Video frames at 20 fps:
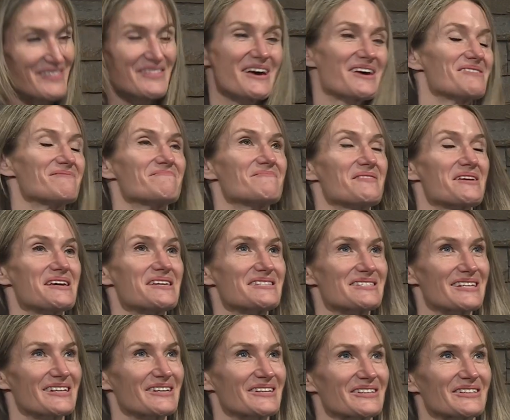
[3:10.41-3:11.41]
that
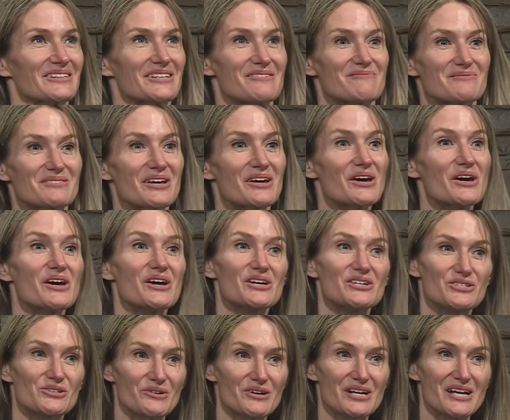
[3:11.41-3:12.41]
amazing eclipse.
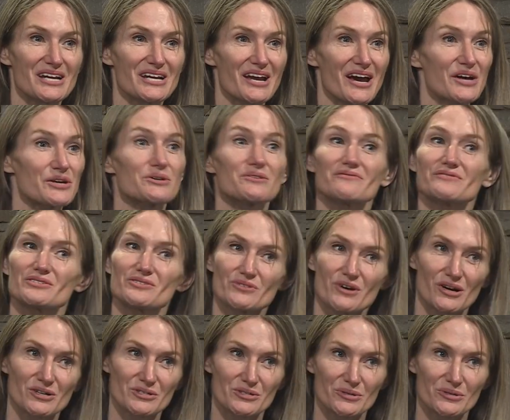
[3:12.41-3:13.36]
Jordan, you have a strong